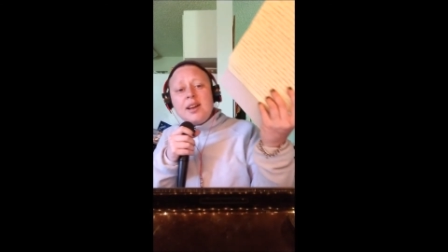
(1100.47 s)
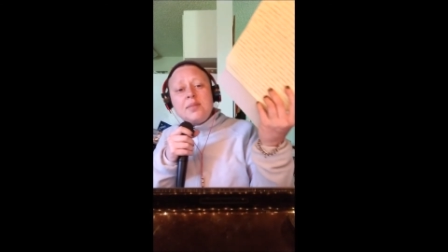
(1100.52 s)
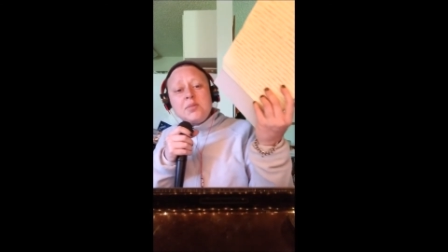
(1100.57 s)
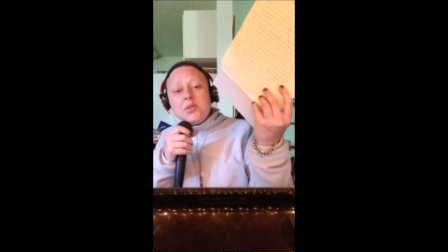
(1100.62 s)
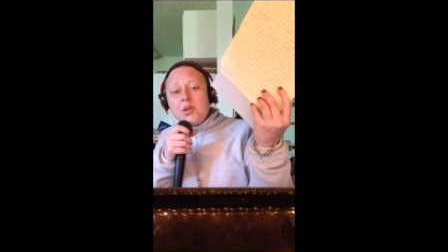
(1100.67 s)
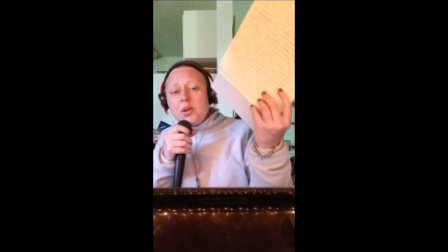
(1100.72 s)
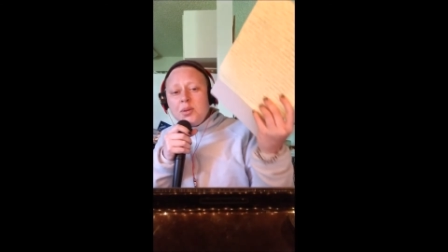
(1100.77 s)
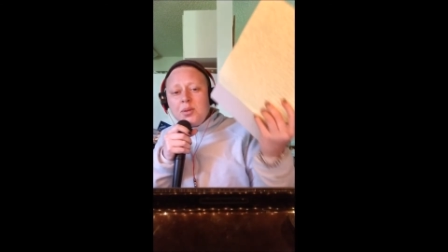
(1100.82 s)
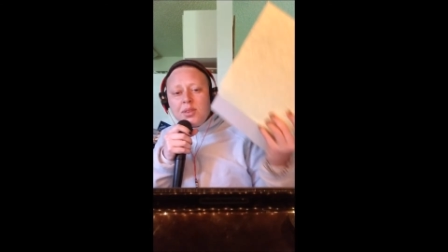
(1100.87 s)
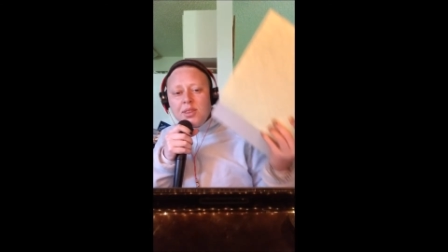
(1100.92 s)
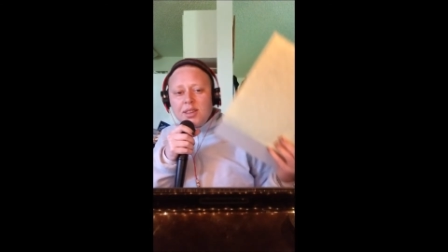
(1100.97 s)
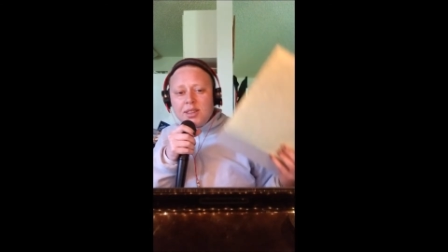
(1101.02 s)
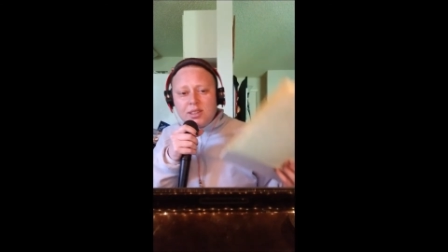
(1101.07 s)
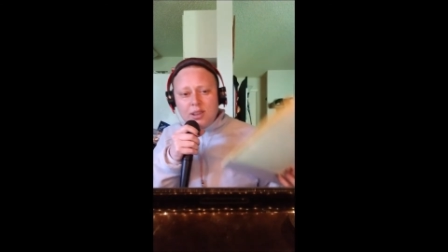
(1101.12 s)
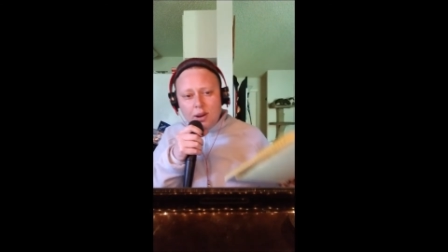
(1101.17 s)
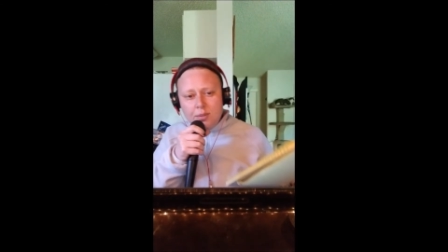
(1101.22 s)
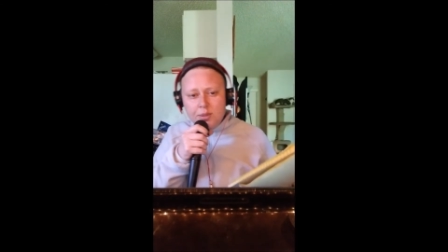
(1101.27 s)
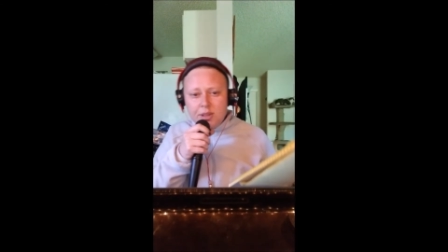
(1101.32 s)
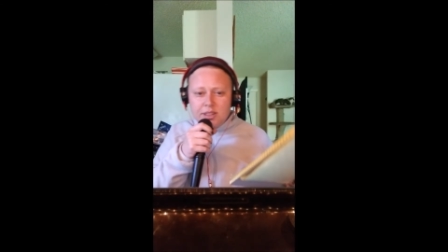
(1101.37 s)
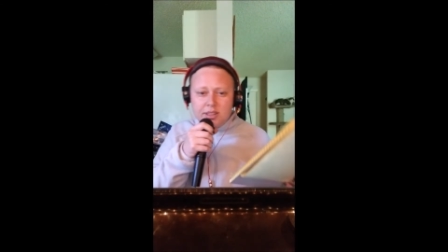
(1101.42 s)
I'm doing with this
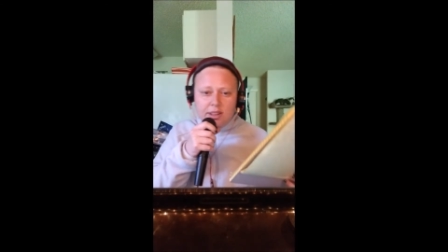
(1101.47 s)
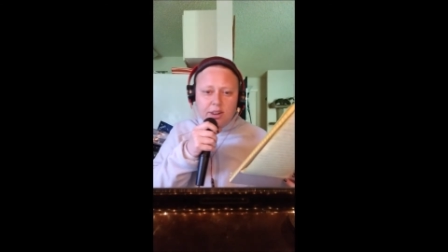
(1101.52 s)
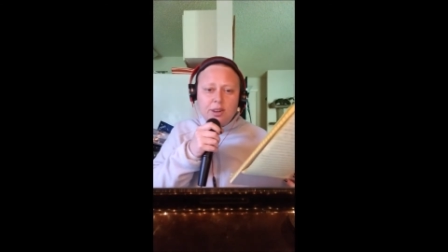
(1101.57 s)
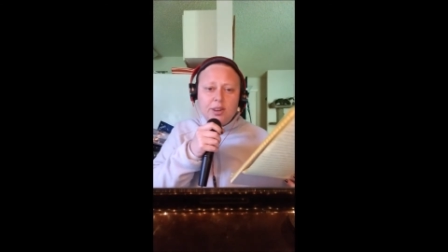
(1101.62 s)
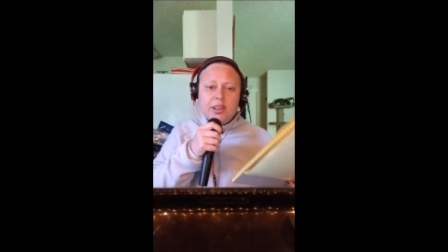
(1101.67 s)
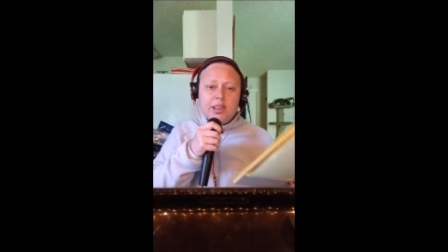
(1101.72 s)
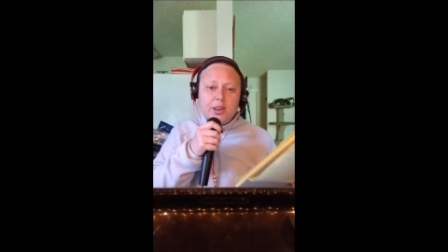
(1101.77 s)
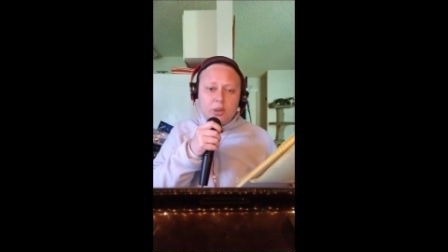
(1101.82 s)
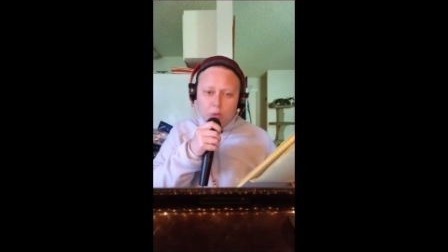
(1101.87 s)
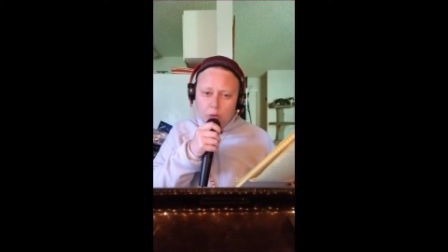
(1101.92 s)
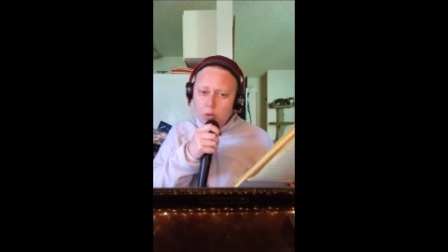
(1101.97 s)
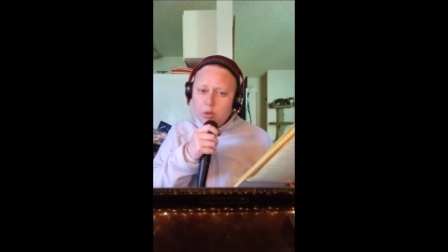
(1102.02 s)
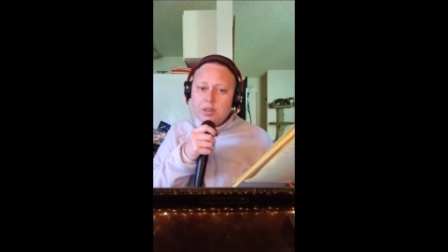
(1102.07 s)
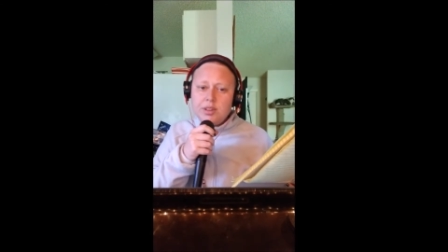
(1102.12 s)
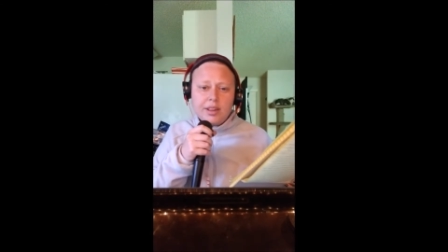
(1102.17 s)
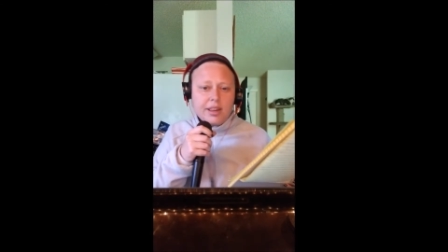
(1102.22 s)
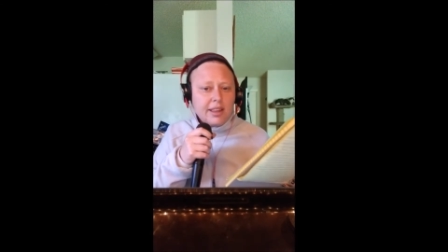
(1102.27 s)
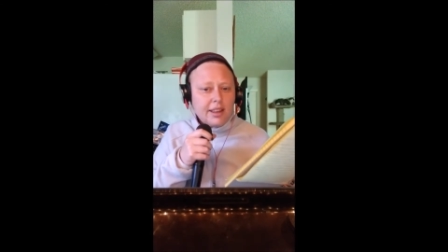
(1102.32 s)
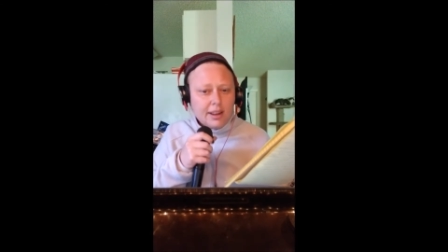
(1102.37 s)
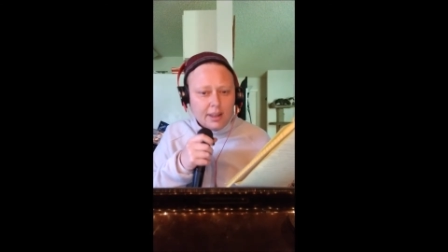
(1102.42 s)
arm is literally
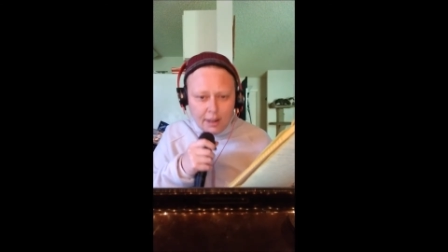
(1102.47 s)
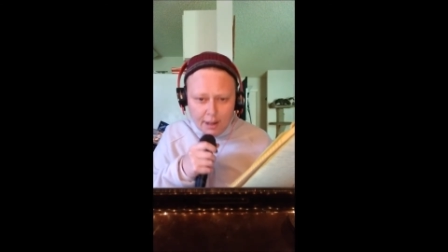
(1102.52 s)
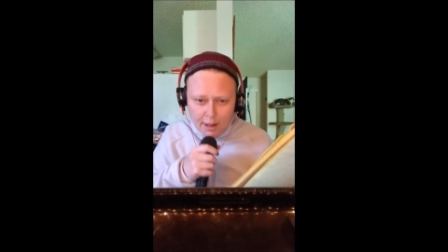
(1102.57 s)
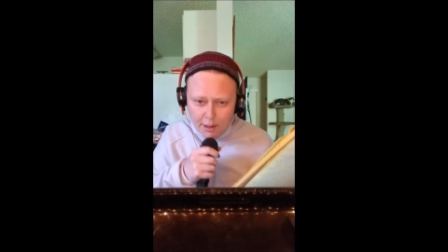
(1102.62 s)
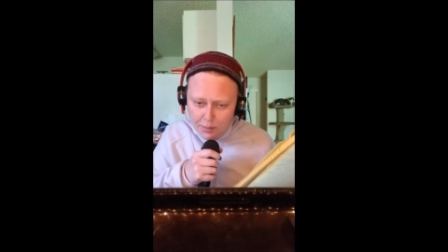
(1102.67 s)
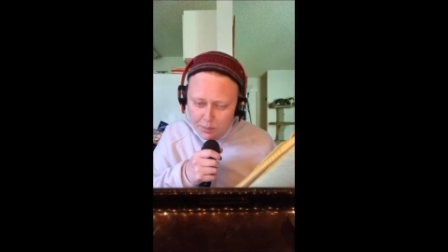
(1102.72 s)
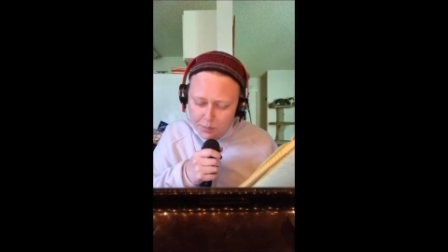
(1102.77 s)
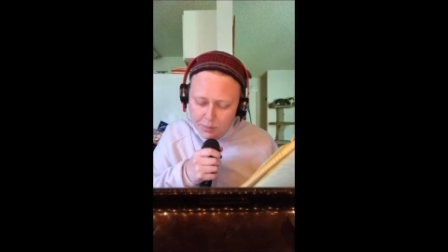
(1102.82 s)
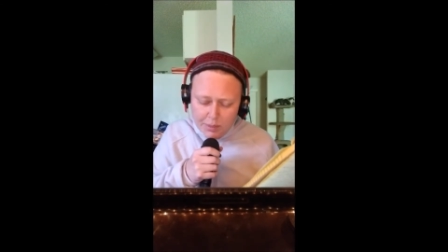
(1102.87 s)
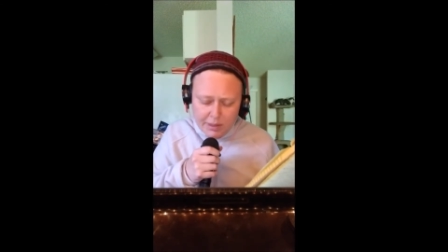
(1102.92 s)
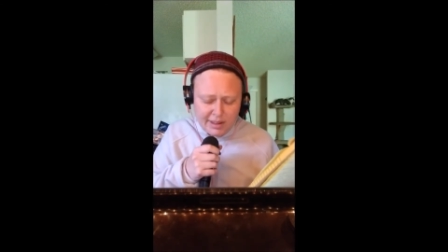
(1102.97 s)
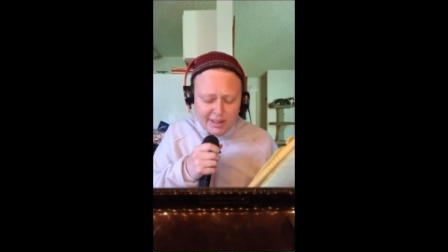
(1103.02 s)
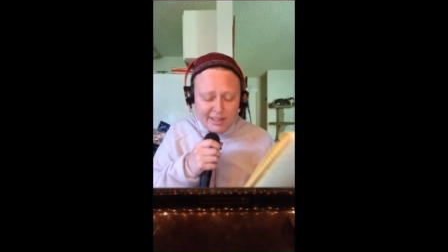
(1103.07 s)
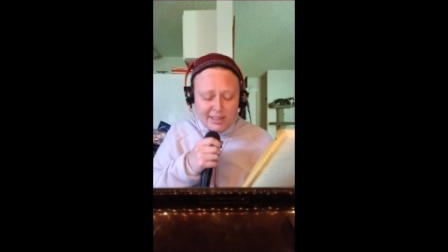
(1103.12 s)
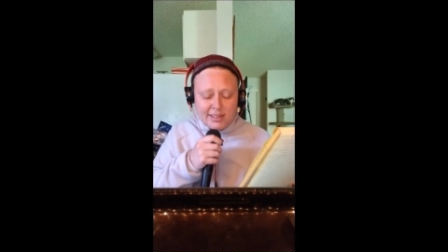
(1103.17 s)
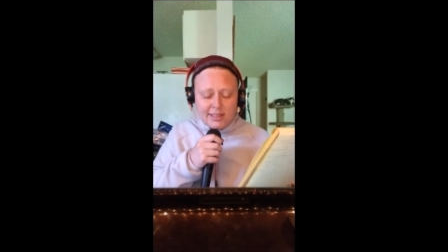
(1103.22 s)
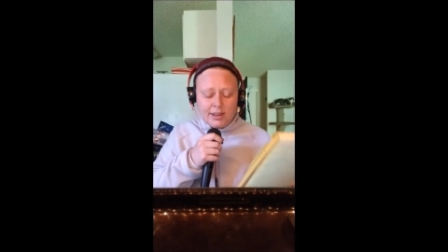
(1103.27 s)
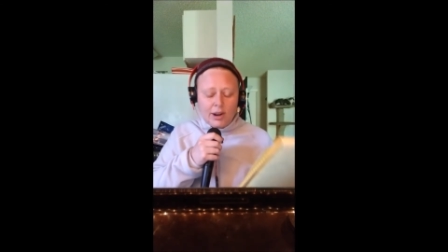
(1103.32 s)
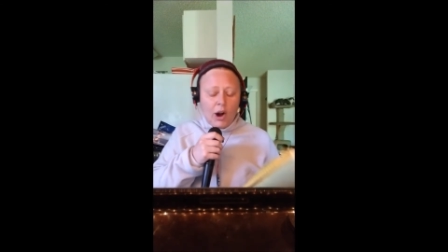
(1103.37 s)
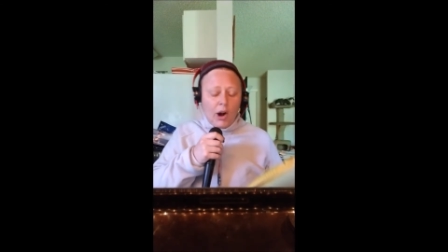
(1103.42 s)
holding it up, but
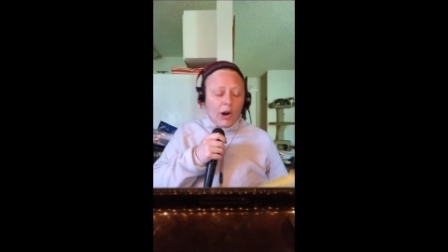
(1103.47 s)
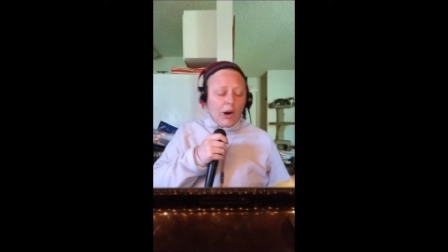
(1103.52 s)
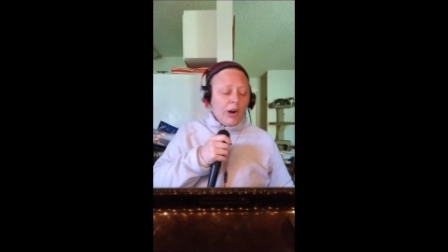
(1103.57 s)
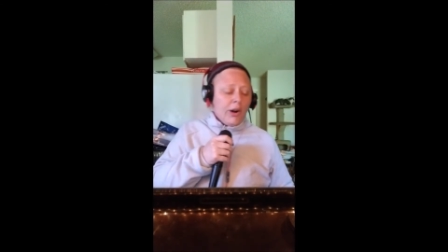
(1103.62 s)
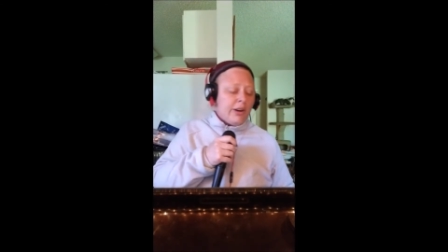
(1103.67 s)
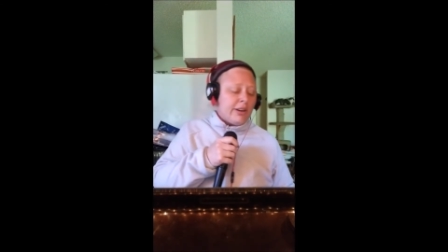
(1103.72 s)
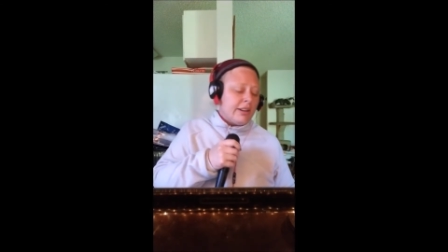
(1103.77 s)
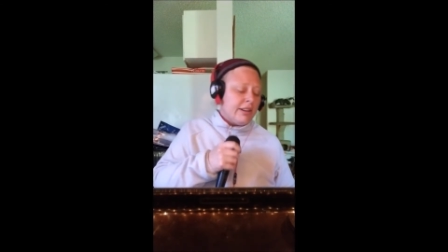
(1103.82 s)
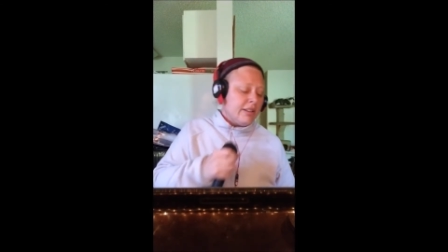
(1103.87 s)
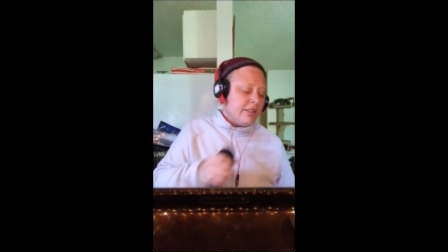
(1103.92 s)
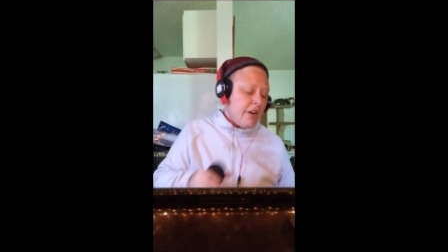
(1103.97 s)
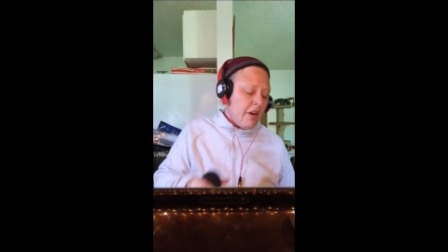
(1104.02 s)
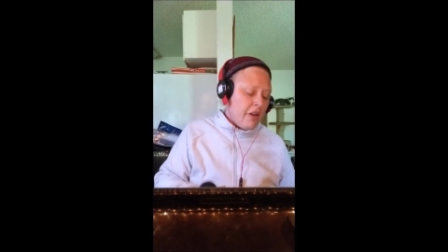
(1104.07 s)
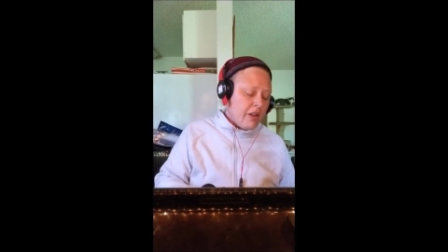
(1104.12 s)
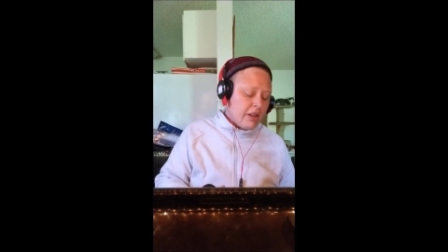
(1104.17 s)
it's hurting.